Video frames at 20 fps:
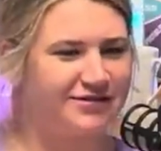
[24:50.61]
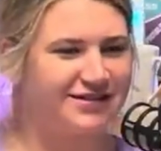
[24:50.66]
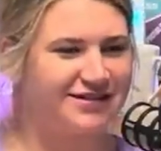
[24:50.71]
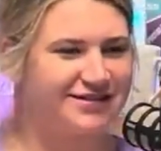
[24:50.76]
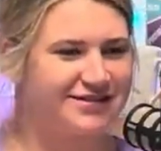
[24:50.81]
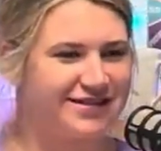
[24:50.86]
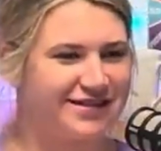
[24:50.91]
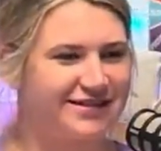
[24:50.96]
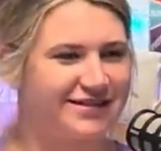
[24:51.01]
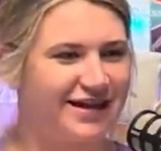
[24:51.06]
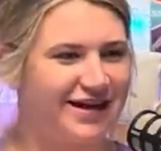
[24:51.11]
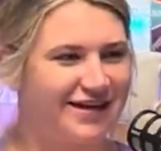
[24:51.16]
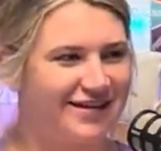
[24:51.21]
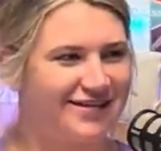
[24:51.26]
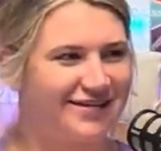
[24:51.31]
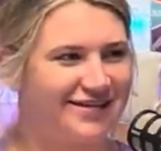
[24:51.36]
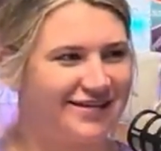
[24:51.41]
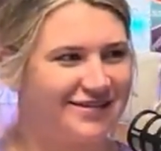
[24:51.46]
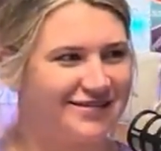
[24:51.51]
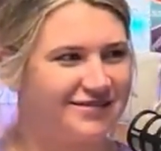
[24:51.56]
And then it's that,
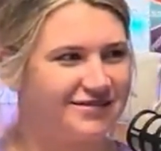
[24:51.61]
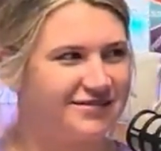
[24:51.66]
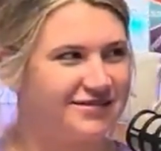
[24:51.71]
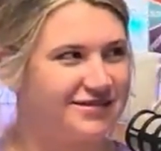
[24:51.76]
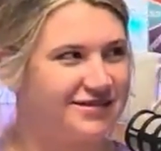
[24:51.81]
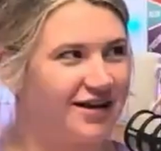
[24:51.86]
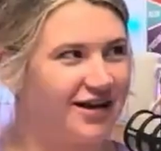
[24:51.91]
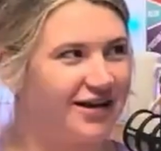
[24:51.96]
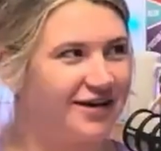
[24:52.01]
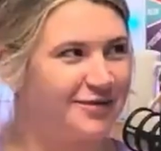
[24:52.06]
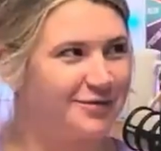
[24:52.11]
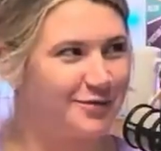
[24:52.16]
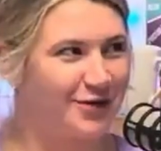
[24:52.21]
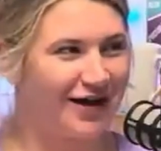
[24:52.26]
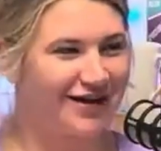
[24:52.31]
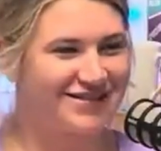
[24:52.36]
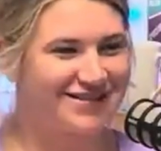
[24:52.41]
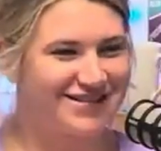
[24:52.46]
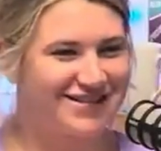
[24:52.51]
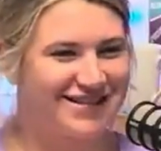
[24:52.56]
and not
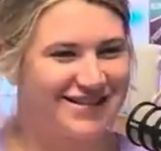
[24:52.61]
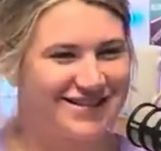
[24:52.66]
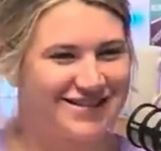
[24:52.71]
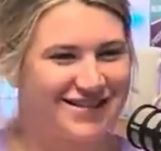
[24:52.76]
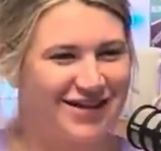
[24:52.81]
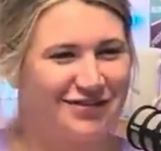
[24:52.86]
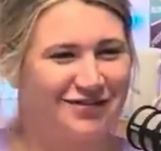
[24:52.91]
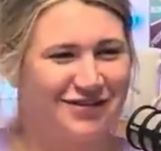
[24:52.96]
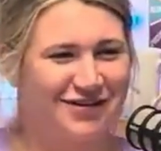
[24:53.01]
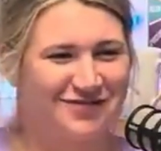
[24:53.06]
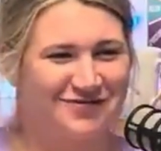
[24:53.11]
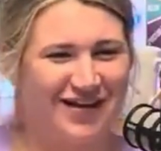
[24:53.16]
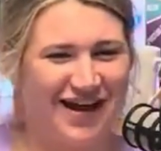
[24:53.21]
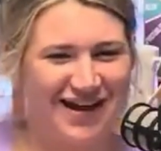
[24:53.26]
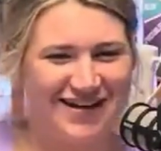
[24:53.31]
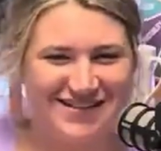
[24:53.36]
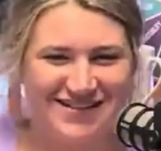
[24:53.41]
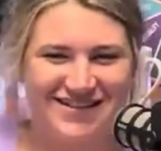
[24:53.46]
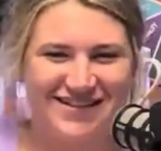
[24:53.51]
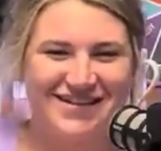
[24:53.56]
practicing
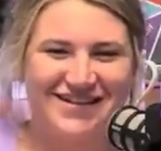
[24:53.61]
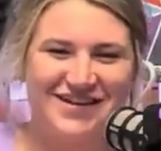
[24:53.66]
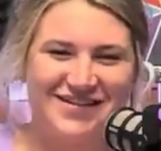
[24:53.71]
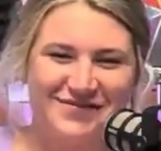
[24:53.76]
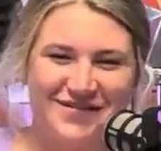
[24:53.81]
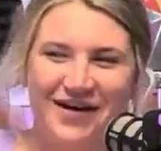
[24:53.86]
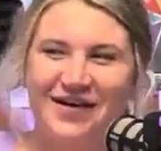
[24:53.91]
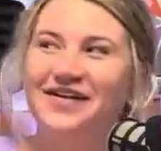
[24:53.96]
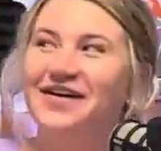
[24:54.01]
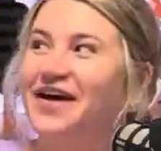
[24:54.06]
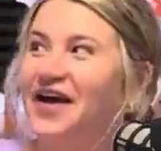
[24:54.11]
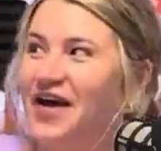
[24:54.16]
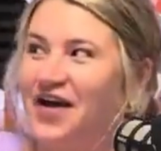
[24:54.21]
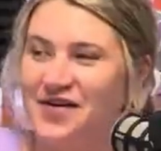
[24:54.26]
self-compassion about